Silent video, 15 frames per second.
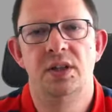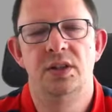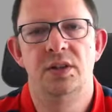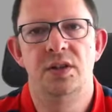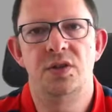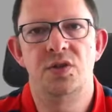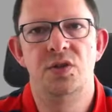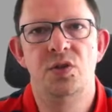
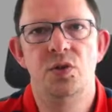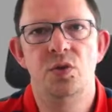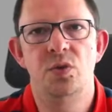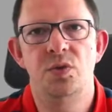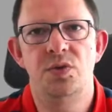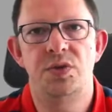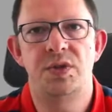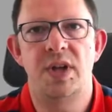the
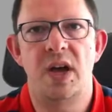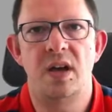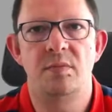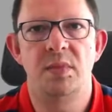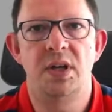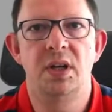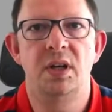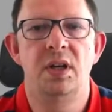snooze
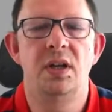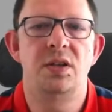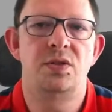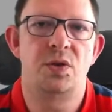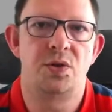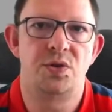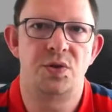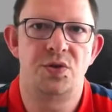timing, it's
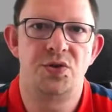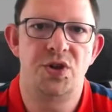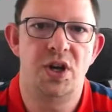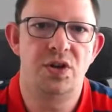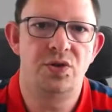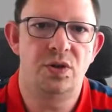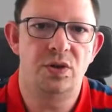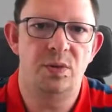also
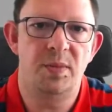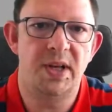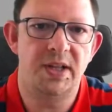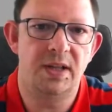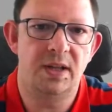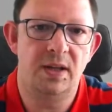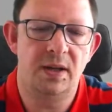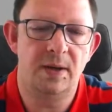changed
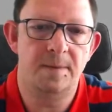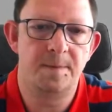automatically.